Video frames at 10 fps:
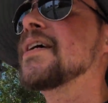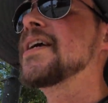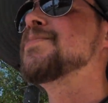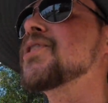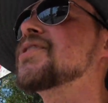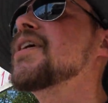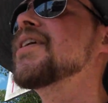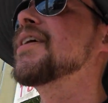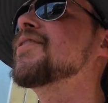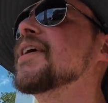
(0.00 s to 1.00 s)
keep the sun
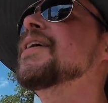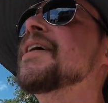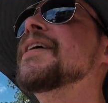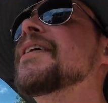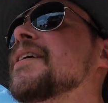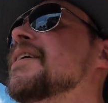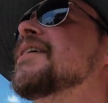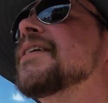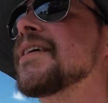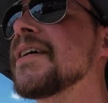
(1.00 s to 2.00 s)
off you,
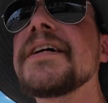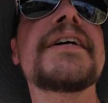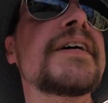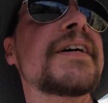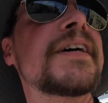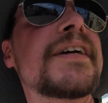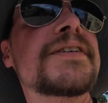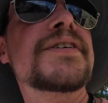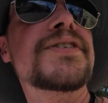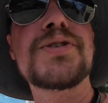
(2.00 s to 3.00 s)
and it
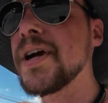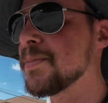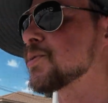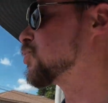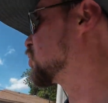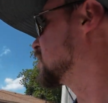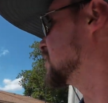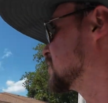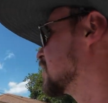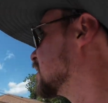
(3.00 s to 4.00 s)
just traps more heat.